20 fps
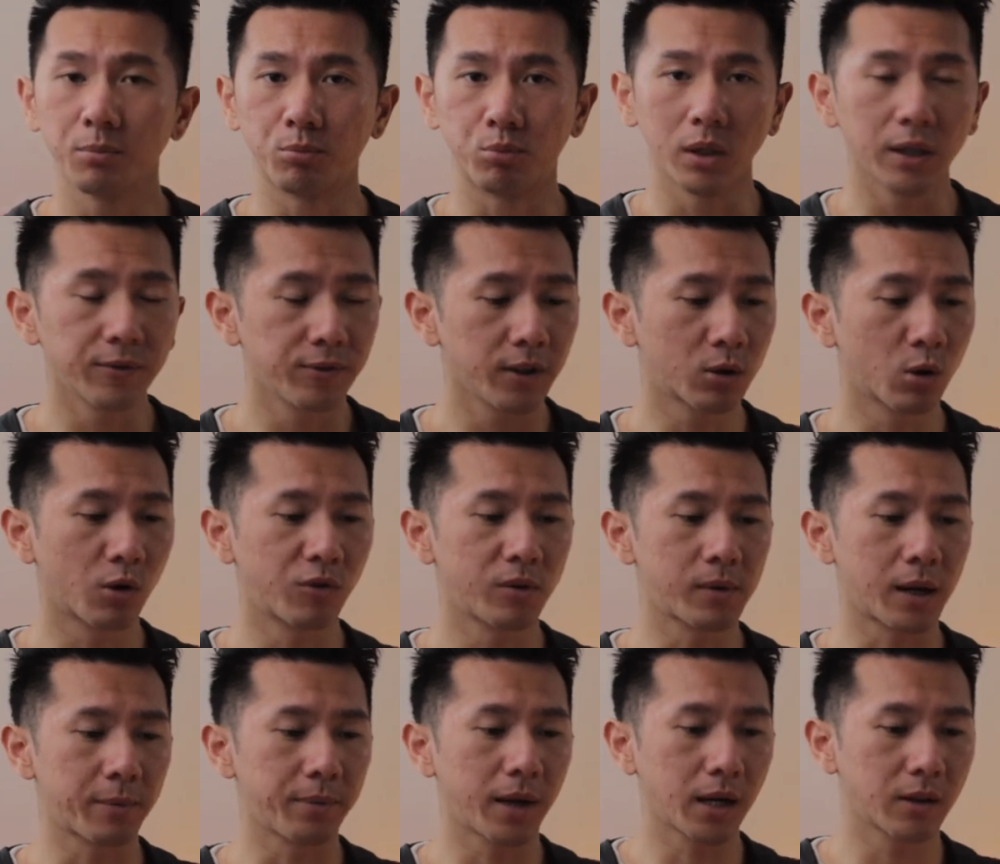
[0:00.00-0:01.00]
briefly go over
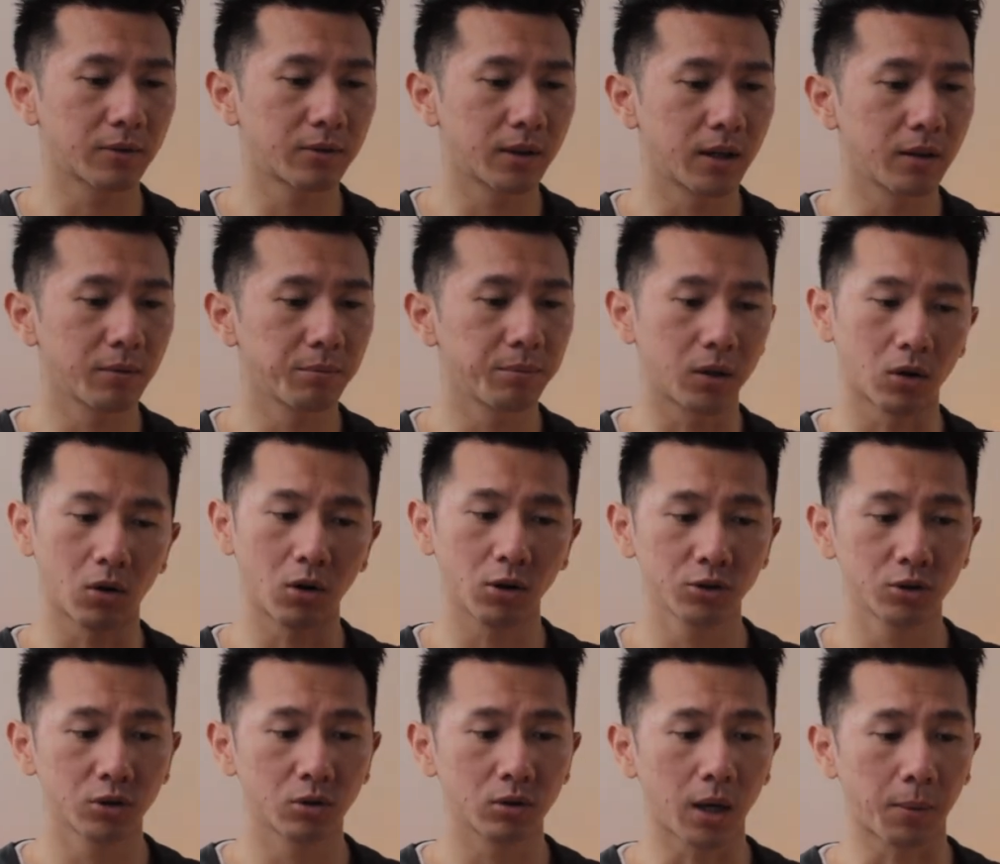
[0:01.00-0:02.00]
my background, but
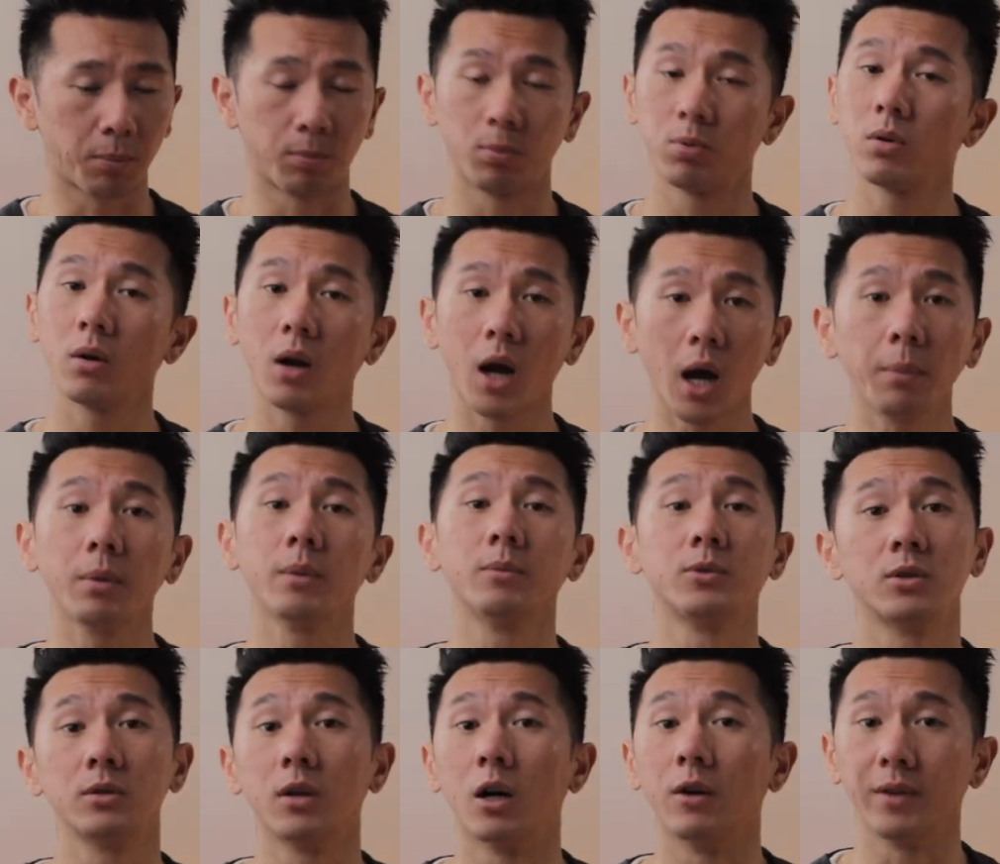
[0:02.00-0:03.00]
also a problem
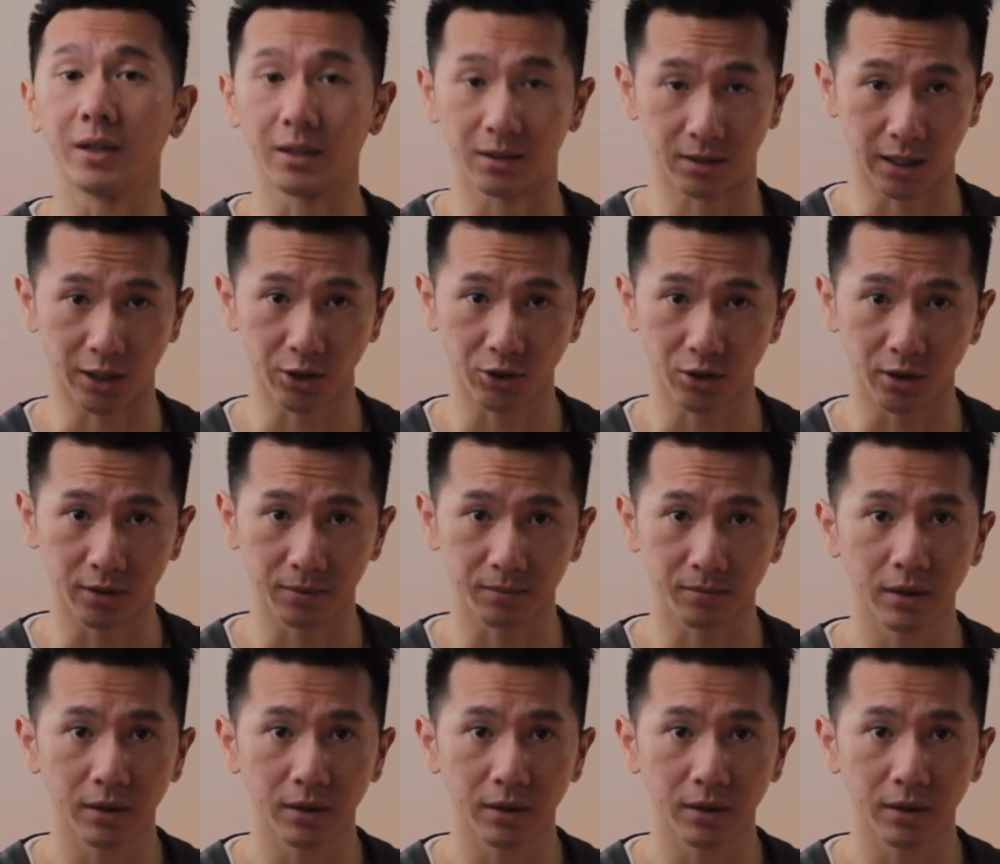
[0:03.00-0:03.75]
solving session.